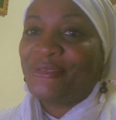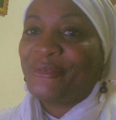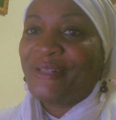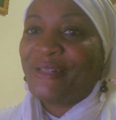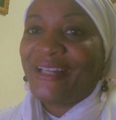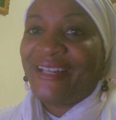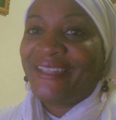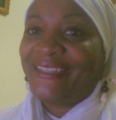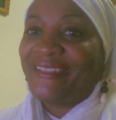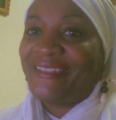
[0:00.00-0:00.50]
to
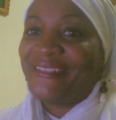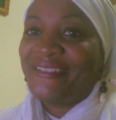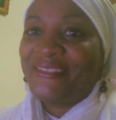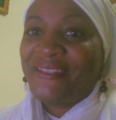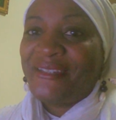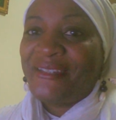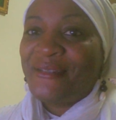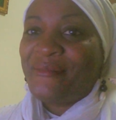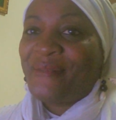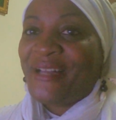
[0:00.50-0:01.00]
AHAYAH,
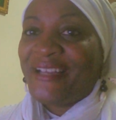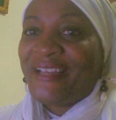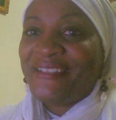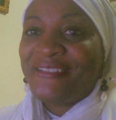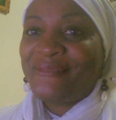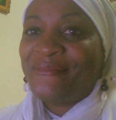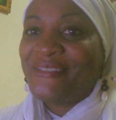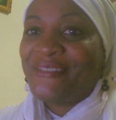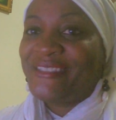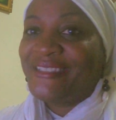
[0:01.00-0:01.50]

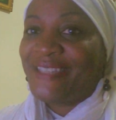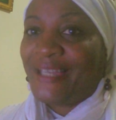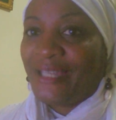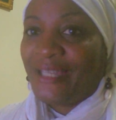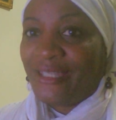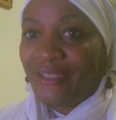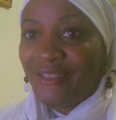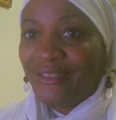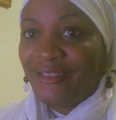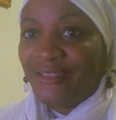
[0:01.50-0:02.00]
Bahashim
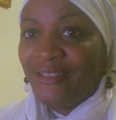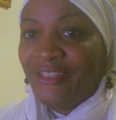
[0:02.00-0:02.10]
Yeshaya.